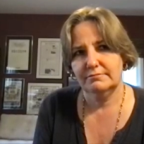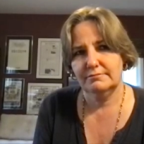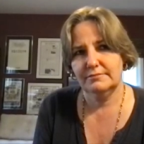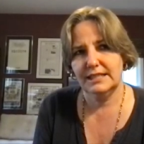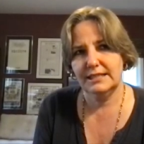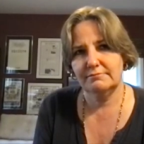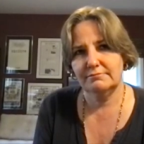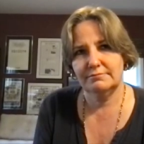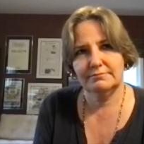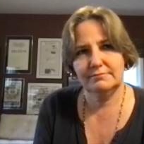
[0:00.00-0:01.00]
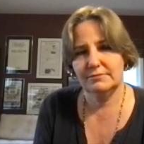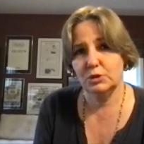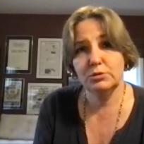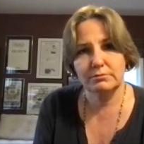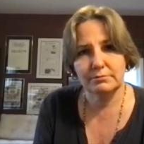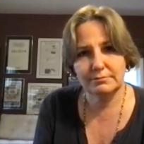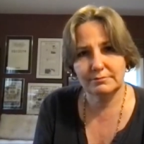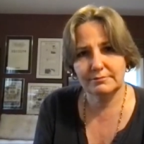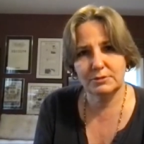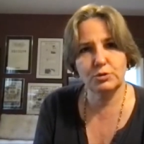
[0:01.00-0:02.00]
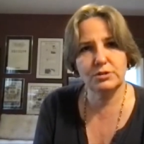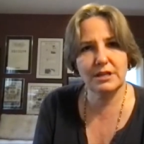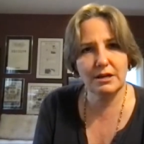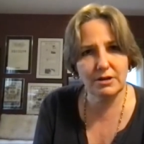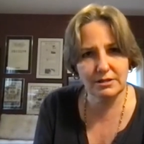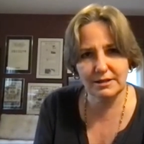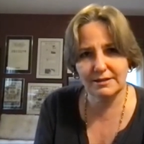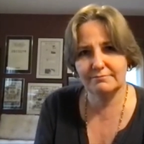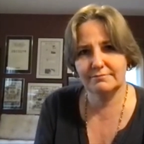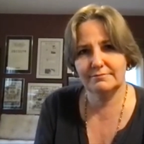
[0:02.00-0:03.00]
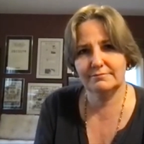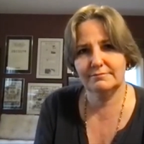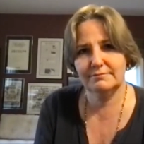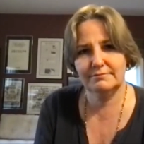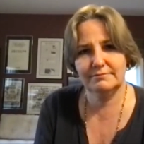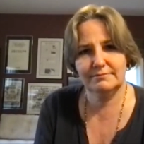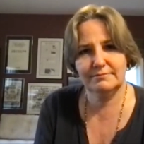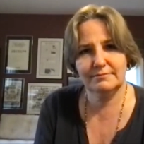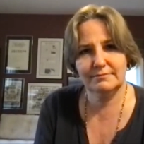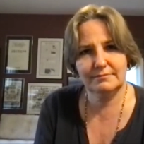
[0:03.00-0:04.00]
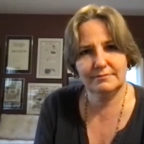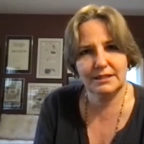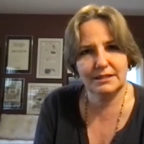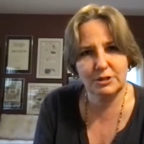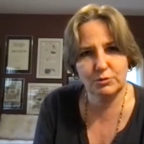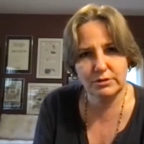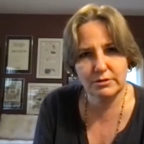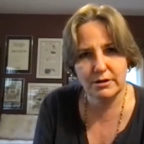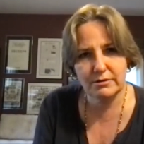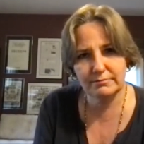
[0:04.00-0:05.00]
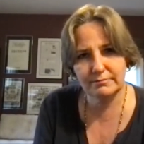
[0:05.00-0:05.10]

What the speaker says: then do them. Do the scary thing and lead with your heart.